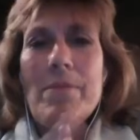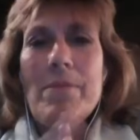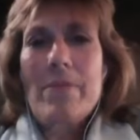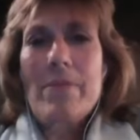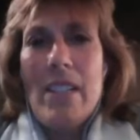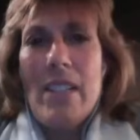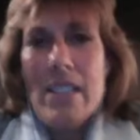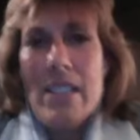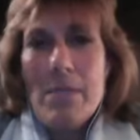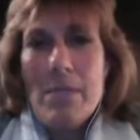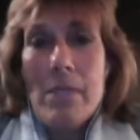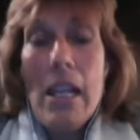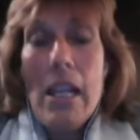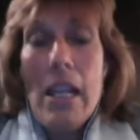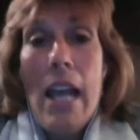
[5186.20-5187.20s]
Awesome.
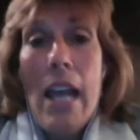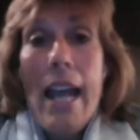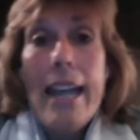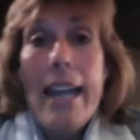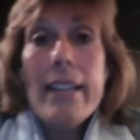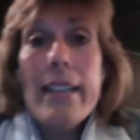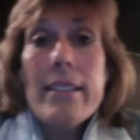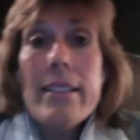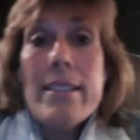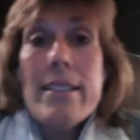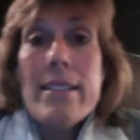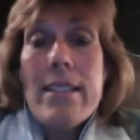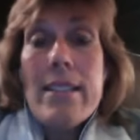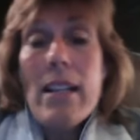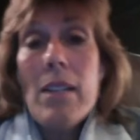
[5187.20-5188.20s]
And
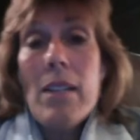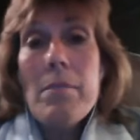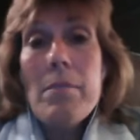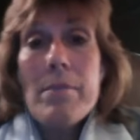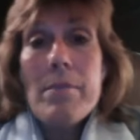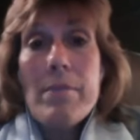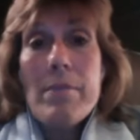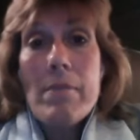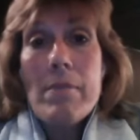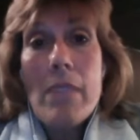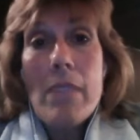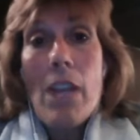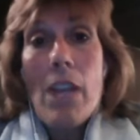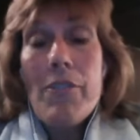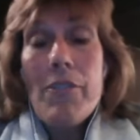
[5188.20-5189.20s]

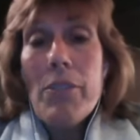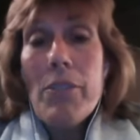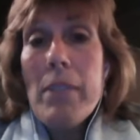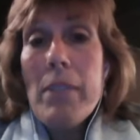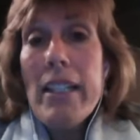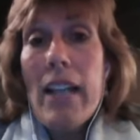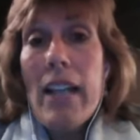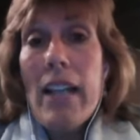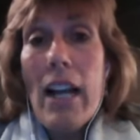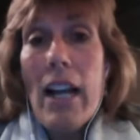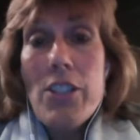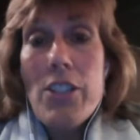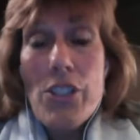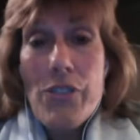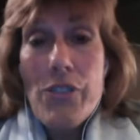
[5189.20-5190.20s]
for me, I
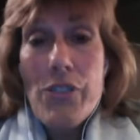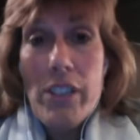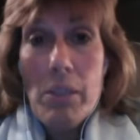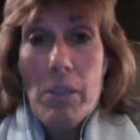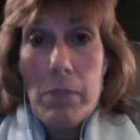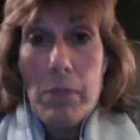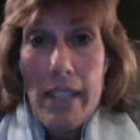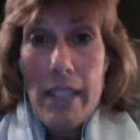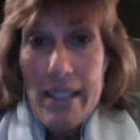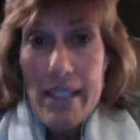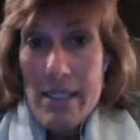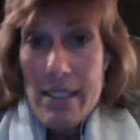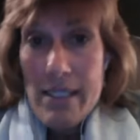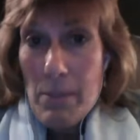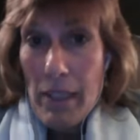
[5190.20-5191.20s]
just feel
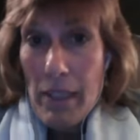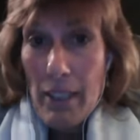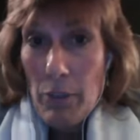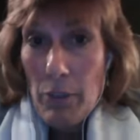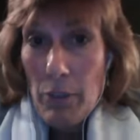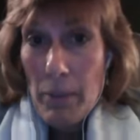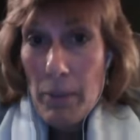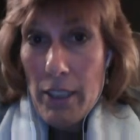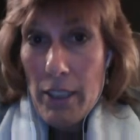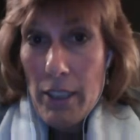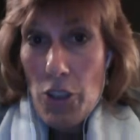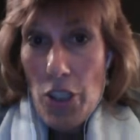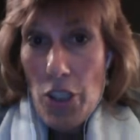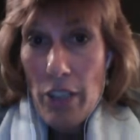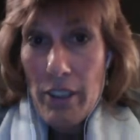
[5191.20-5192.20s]
blessed by everybody
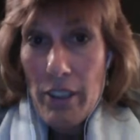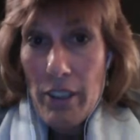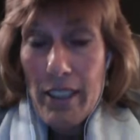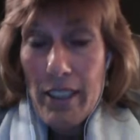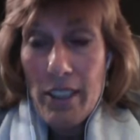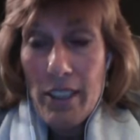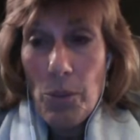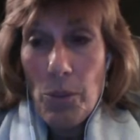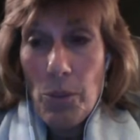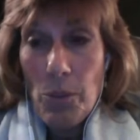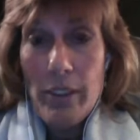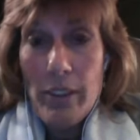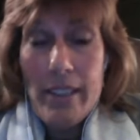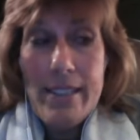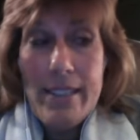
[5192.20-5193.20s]
sharing and
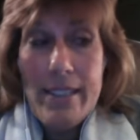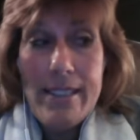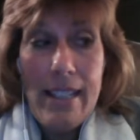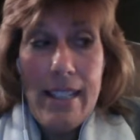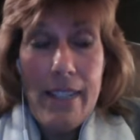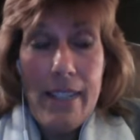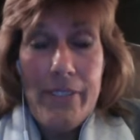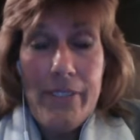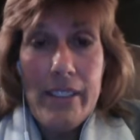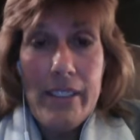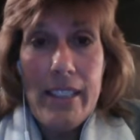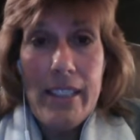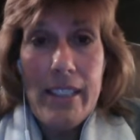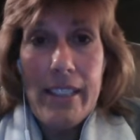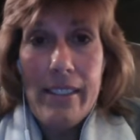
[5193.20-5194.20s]
awareness. I feel
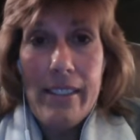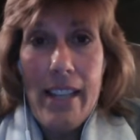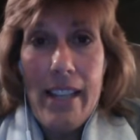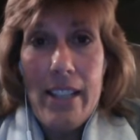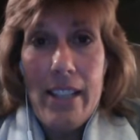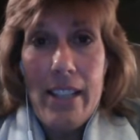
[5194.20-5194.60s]
like that